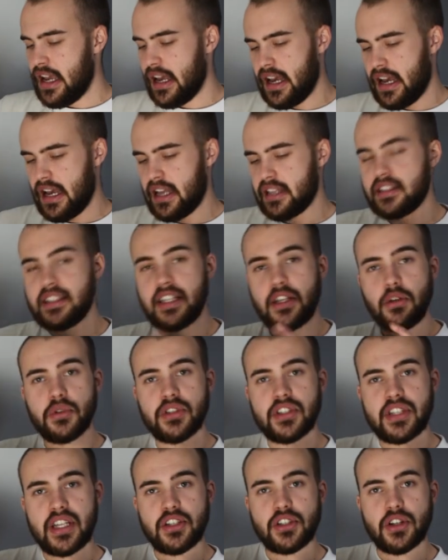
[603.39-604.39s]
Uh, single
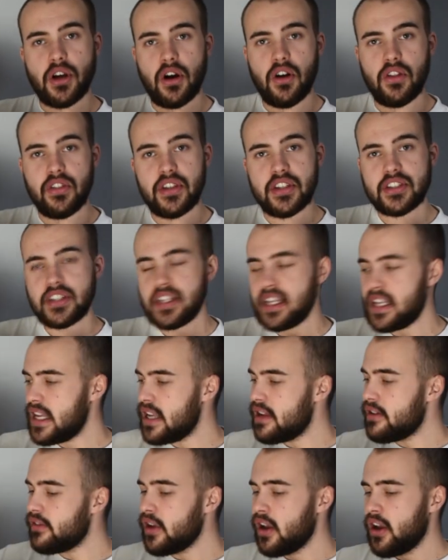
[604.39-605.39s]
stitch on the
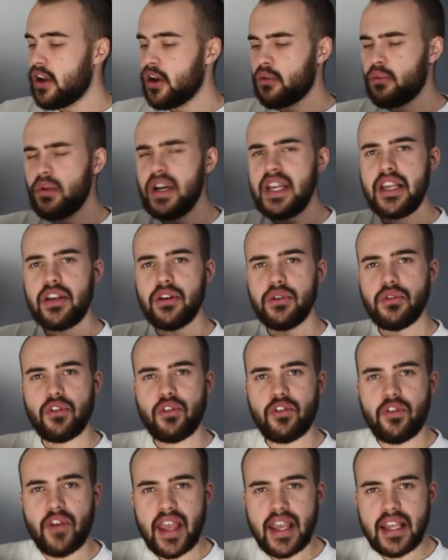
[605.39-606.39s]
sleeve, really good
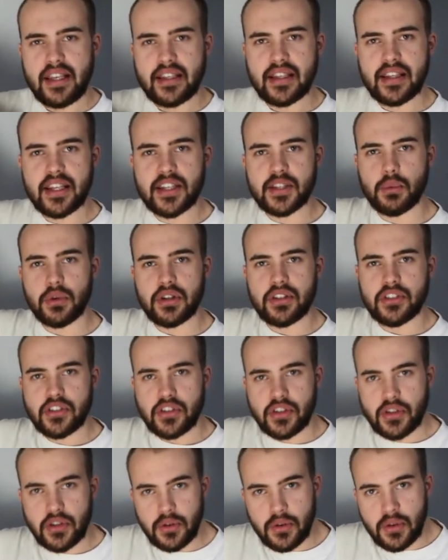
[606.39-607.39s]
fade to this one
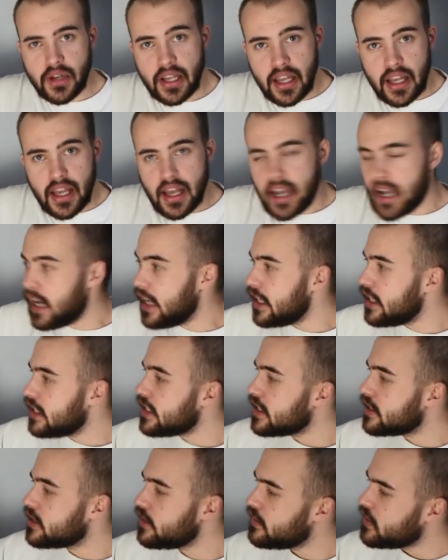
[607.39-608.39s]
too. Uh, you
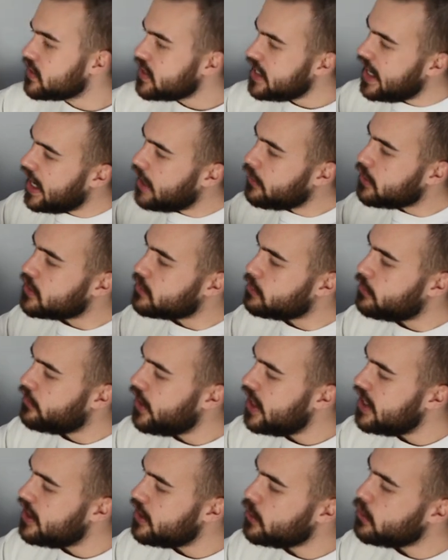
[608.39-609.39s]
can sort of see how it's
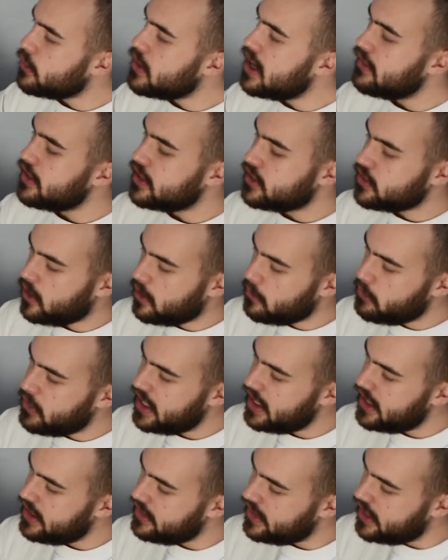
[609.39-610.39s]
faded around the top
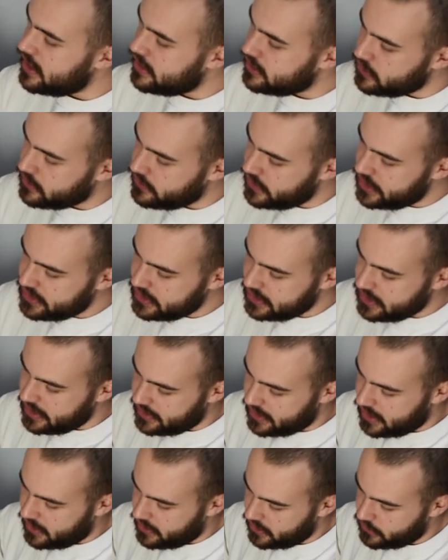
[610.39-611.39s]
here and then sort of isn't,
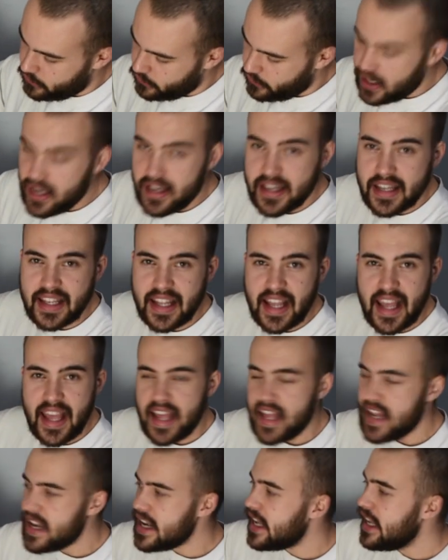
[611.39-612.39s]
and then it's faded
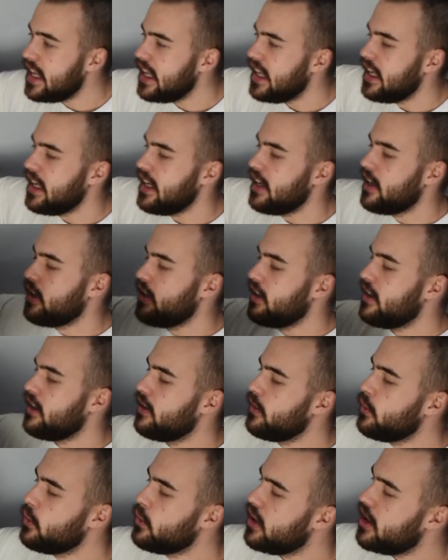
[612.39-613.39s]
again.
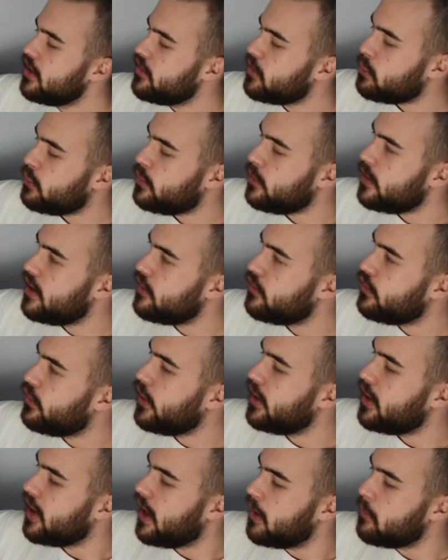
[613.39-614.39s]
All over print,
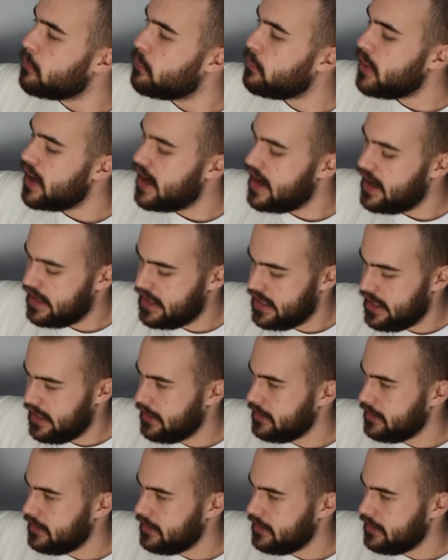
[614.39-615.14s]
front and back.